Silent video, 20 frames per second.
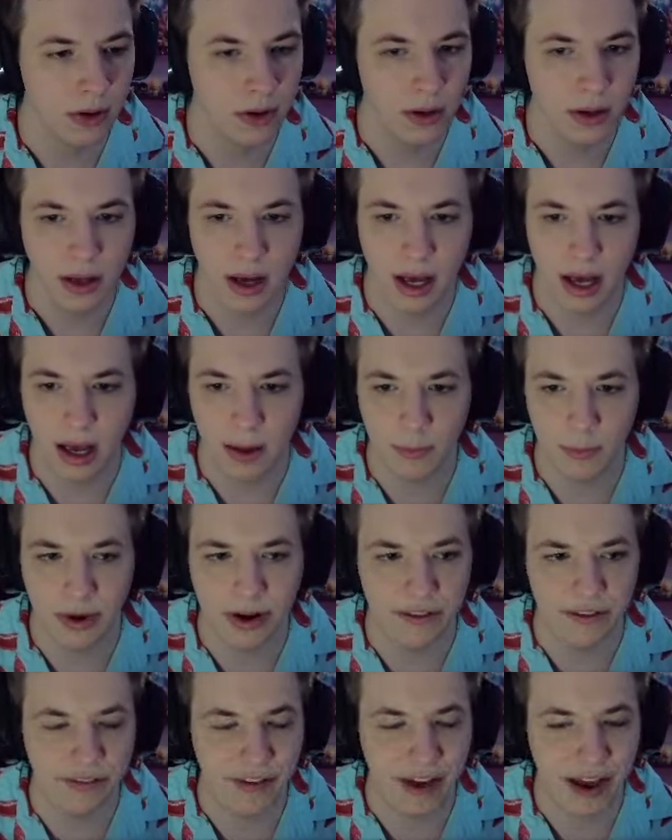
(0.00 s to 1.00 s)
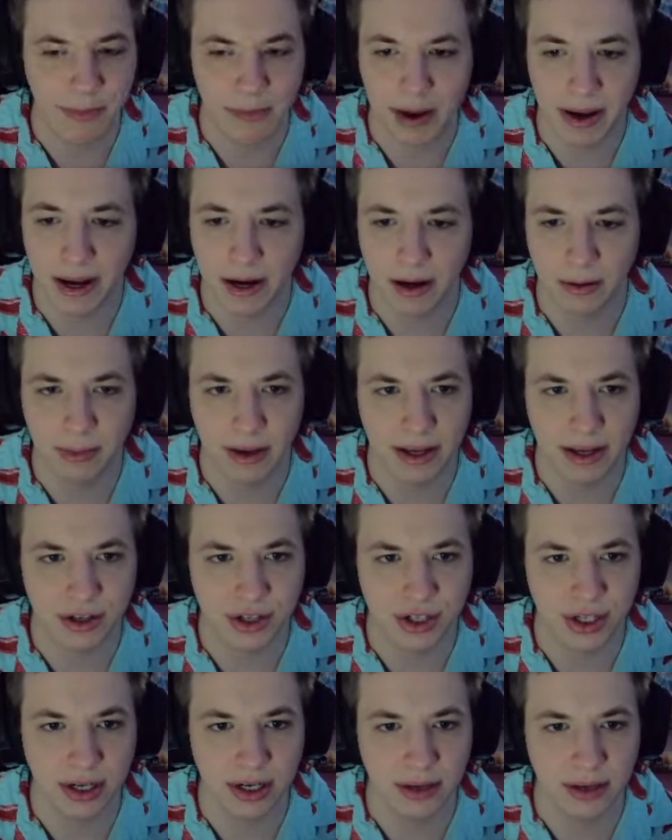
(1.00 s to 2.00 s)
Um, we got a vampire
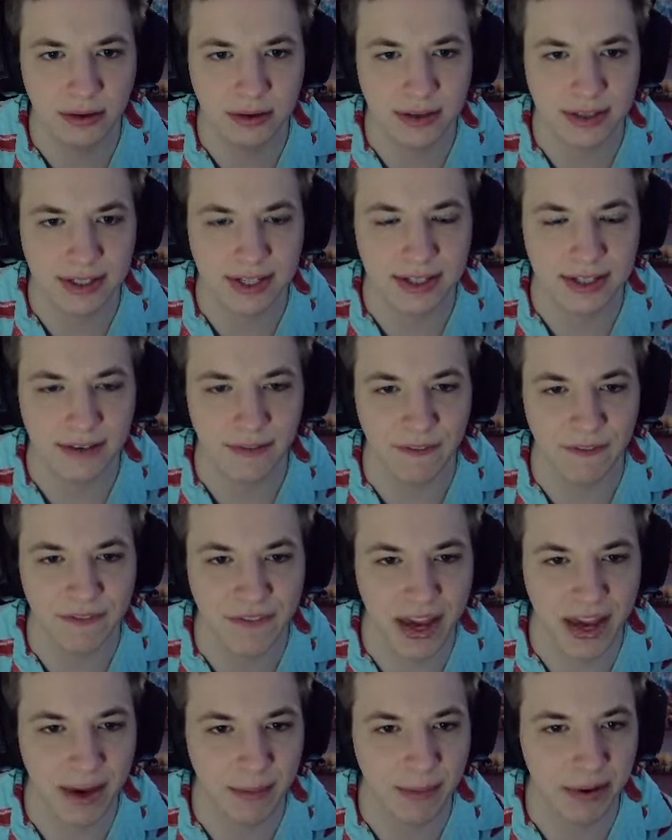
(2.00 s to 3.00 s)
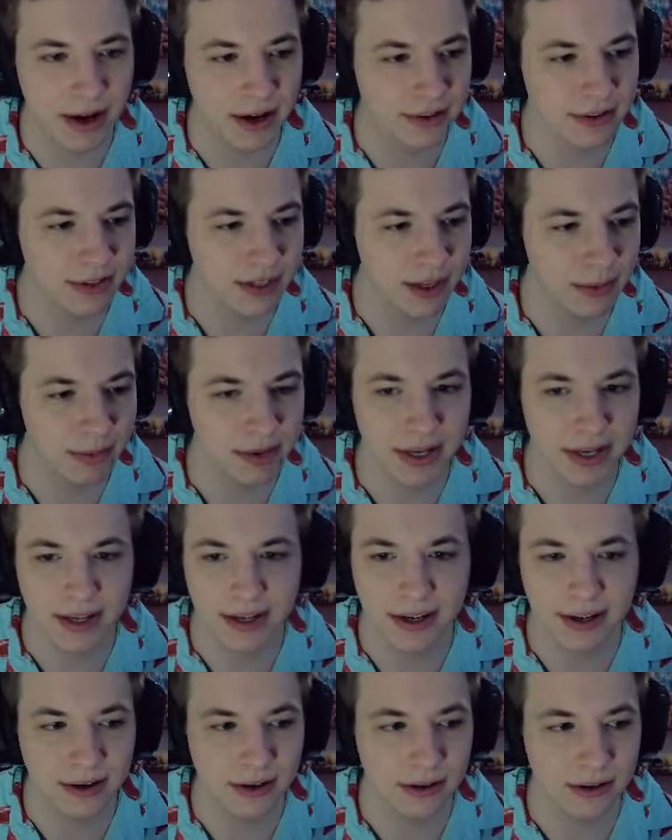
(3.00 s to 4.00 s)
mansion. Let's get some vampires up in
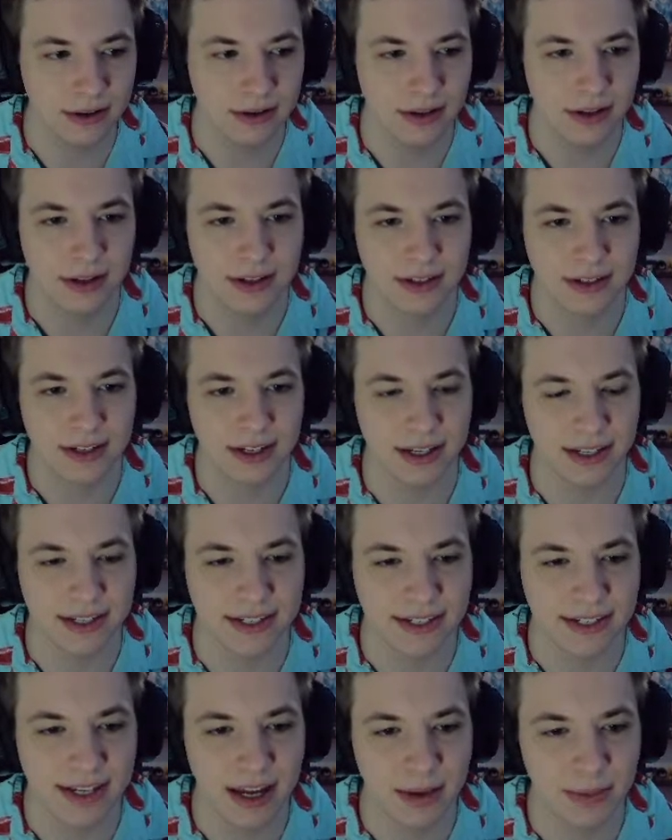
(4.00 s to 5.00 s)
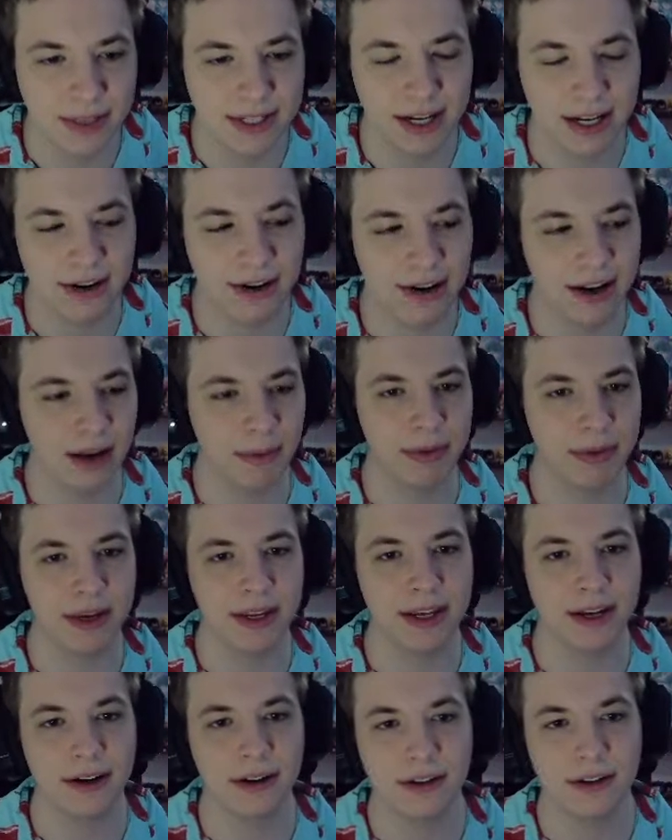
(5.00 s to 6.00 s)
here. Let's get a cemetery up in
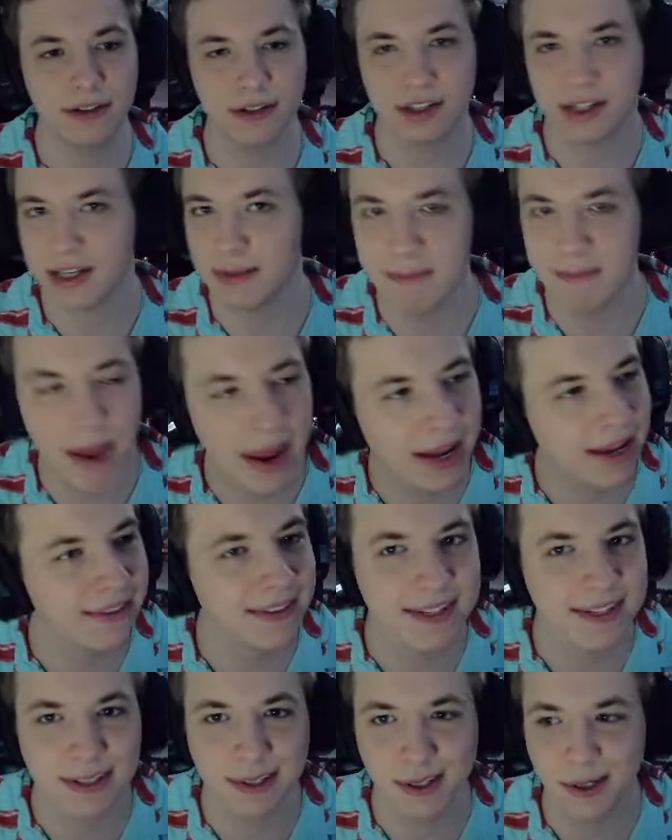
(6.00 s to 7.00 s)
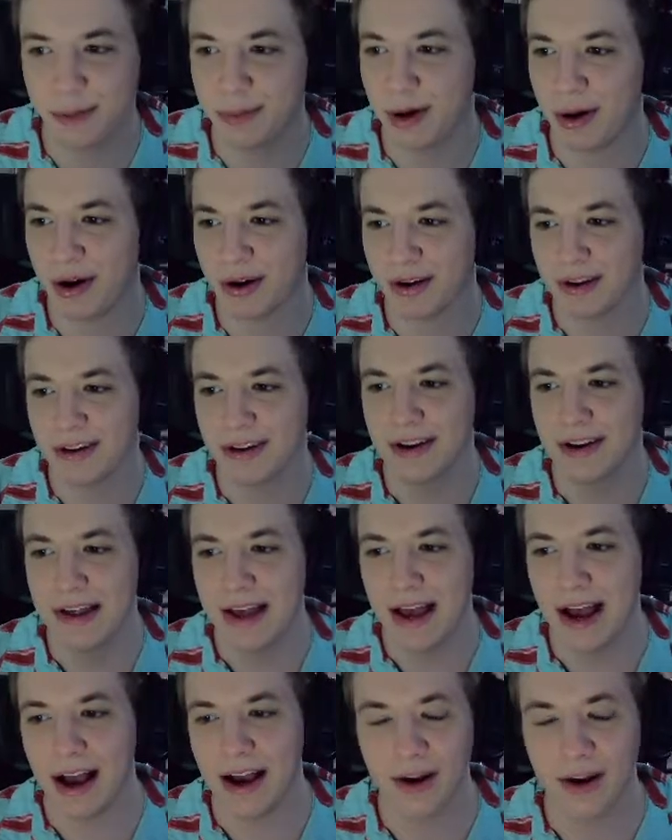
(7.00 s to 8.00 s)
here. Just making this loop harder
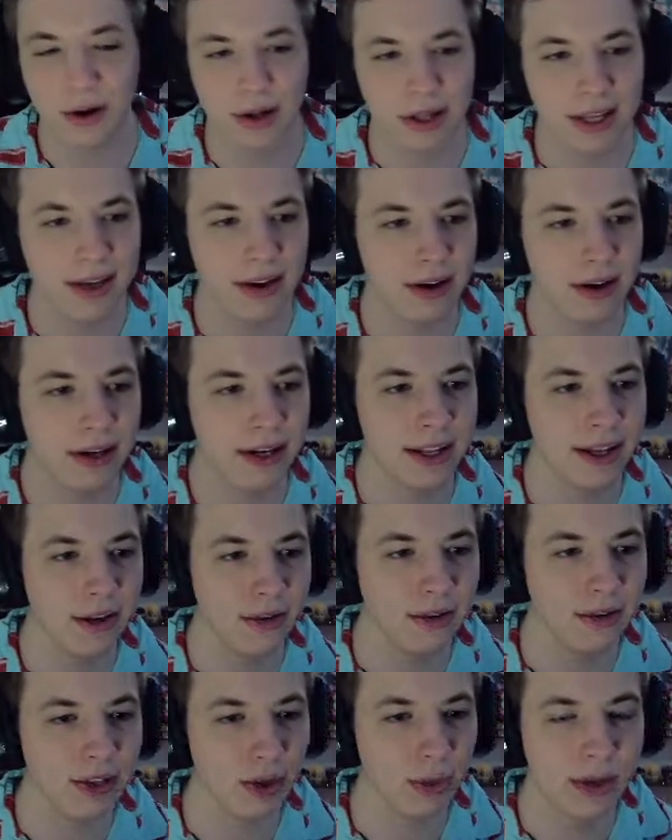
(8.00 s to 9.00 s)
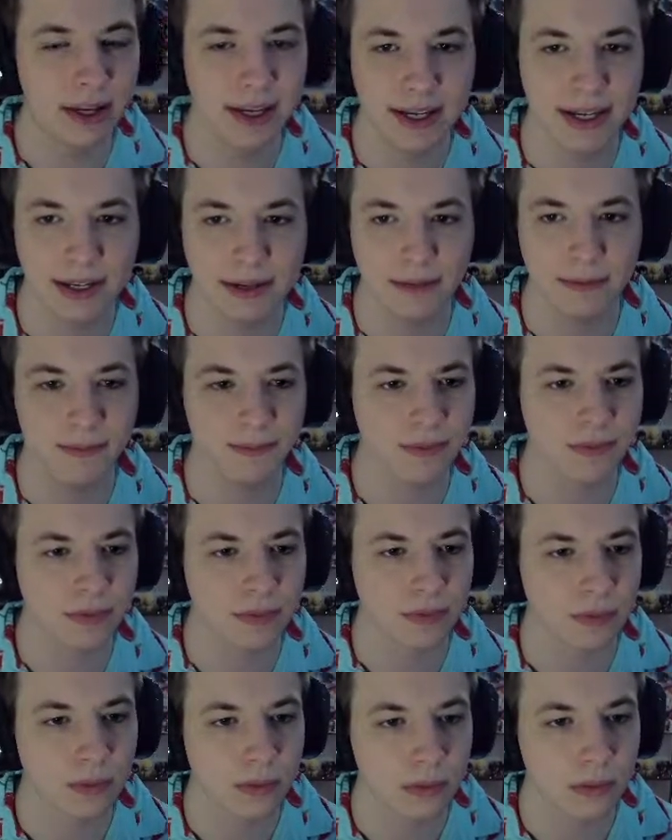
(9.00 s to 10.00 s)
uh, early on here so we can,
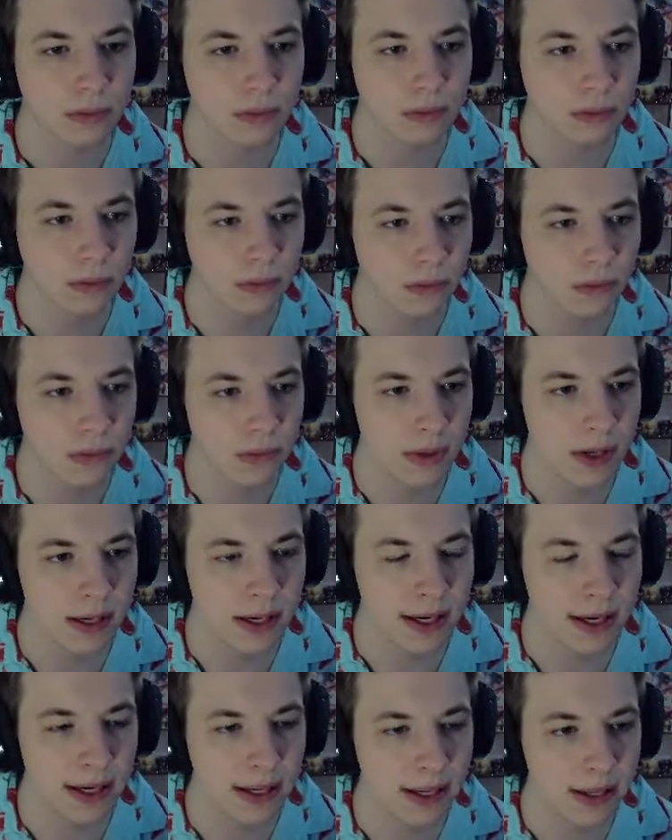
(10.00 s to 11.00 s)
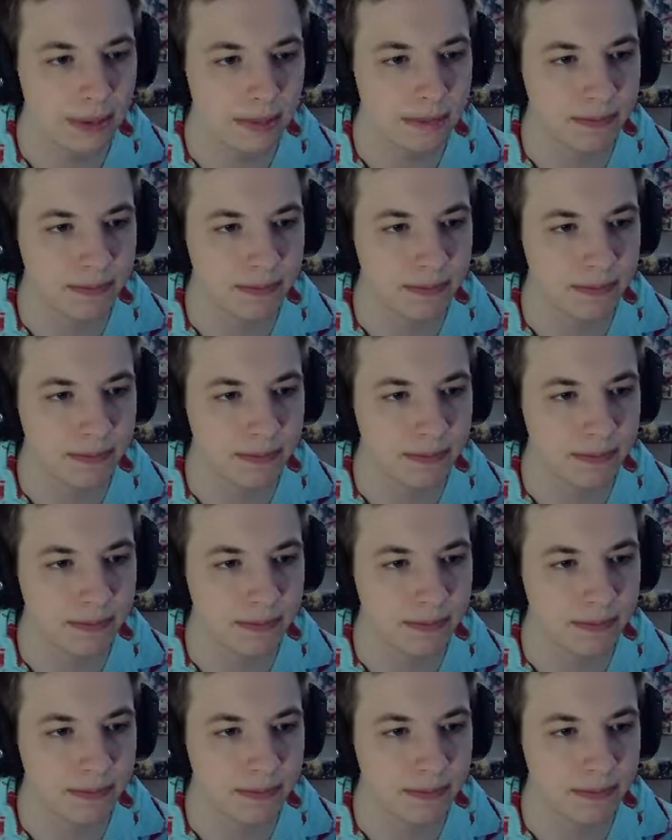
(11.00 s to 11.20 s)
uh,